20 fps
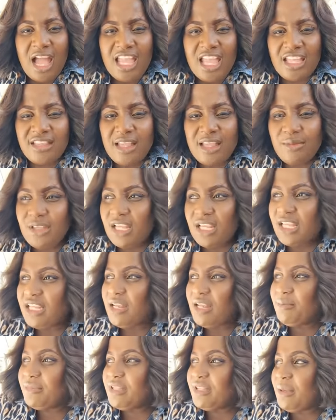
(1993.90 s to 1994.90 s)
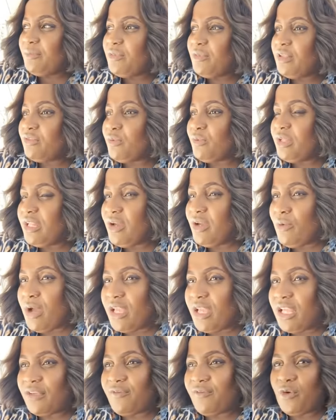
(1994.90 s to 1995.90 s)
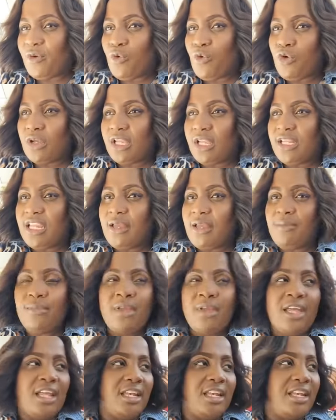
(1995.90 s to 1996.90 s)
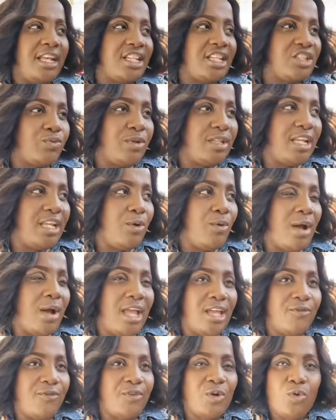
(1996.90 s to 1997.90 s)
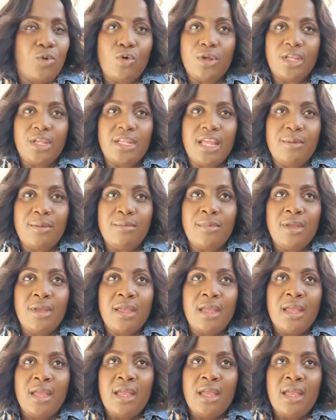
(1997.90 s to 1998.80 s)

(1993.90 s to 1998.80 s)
I, eh, they, give them, them, this week Then why you to cook, give them. Next week Then why you to cook, give them.